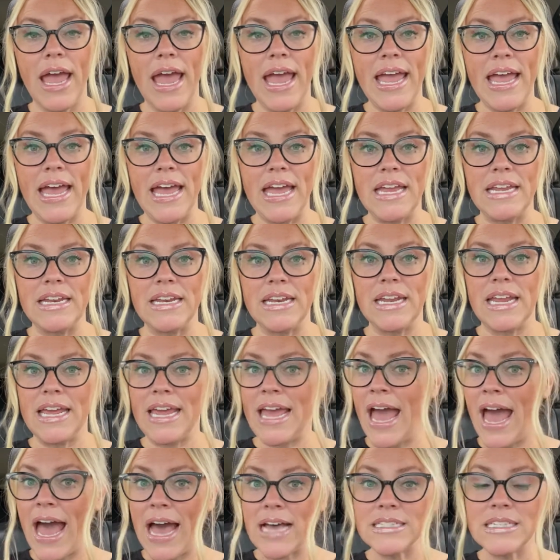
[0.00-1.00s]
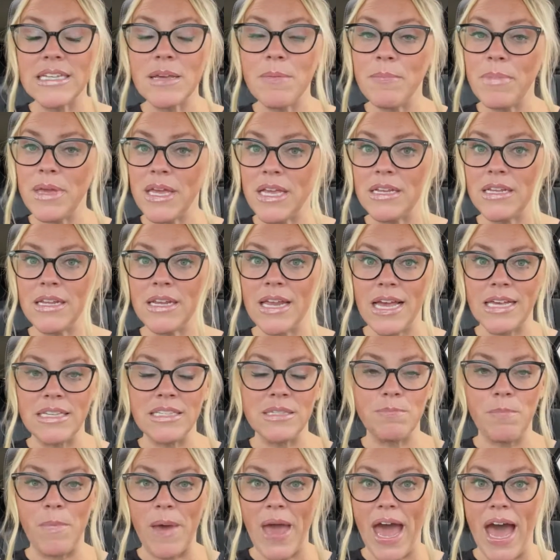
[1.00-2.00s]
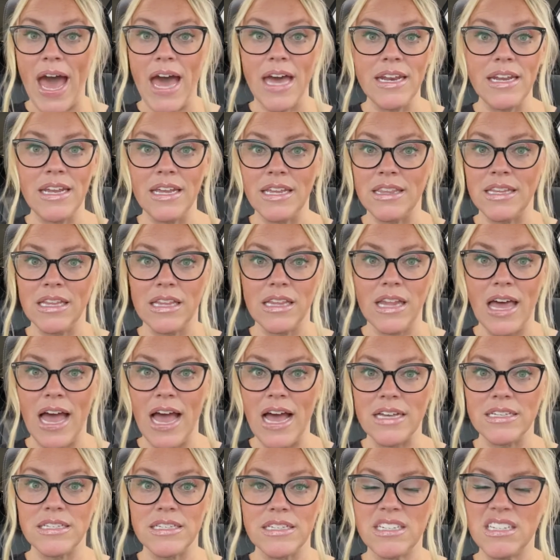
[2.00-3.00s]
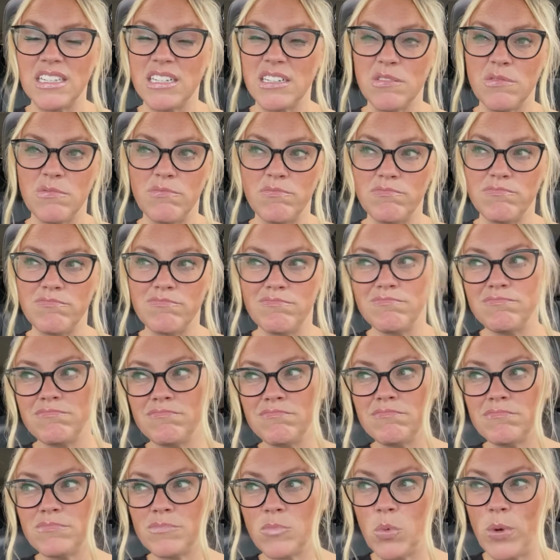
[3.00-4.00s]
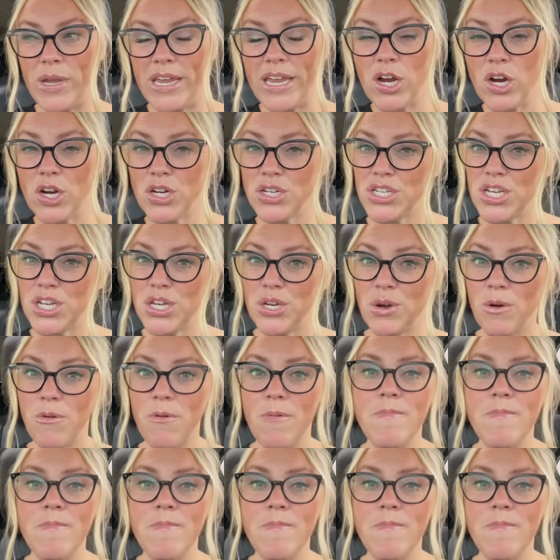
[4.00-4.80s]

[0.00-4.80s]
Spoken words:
and it hasn't been as bad in the last week or 2.